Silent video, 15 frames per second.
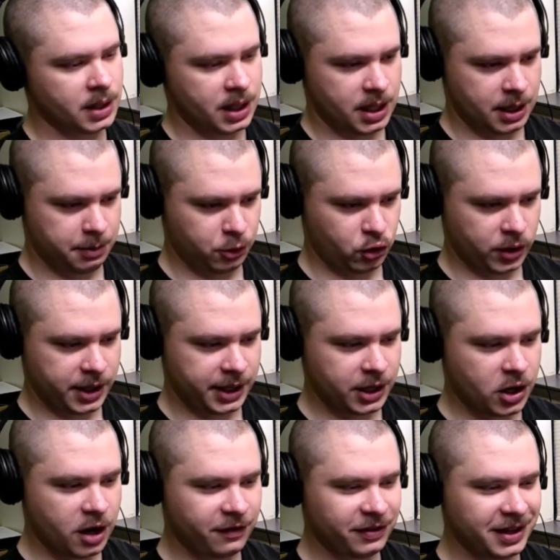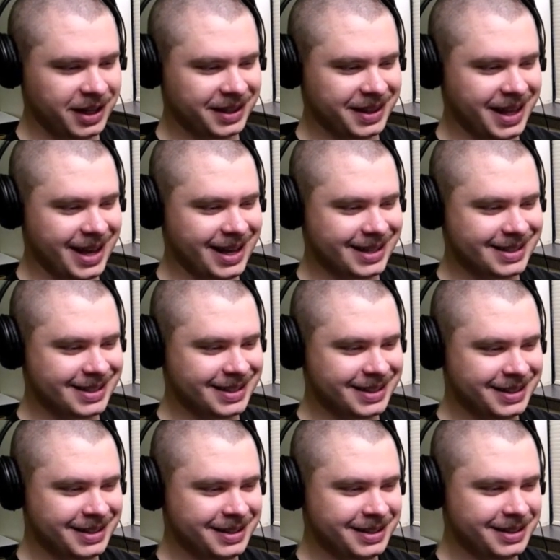him trailing off like that
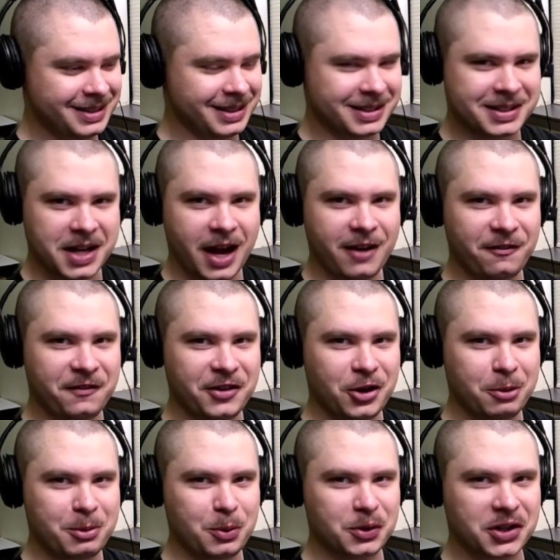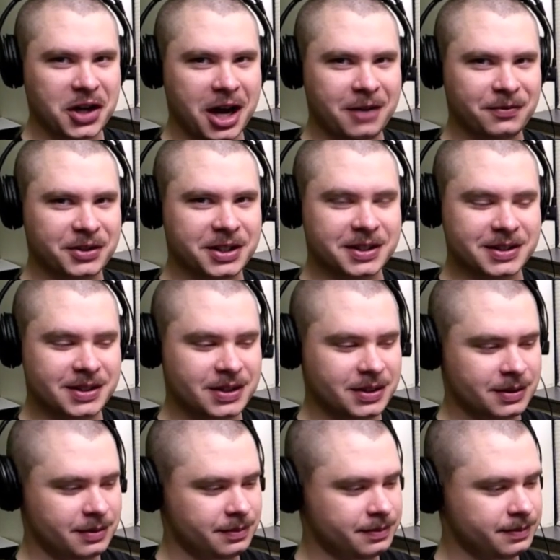does not fill me with confidence.
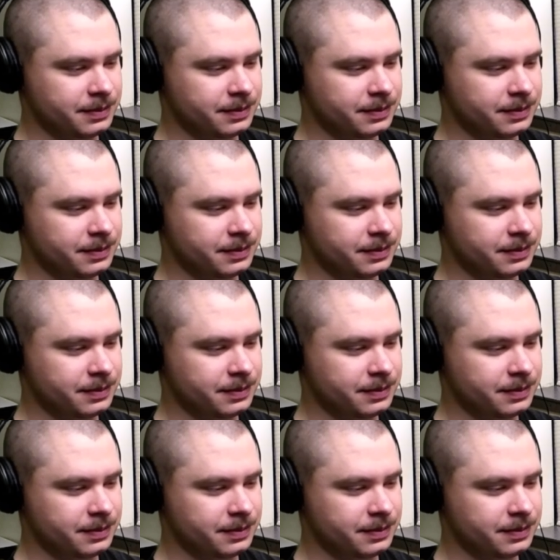Here.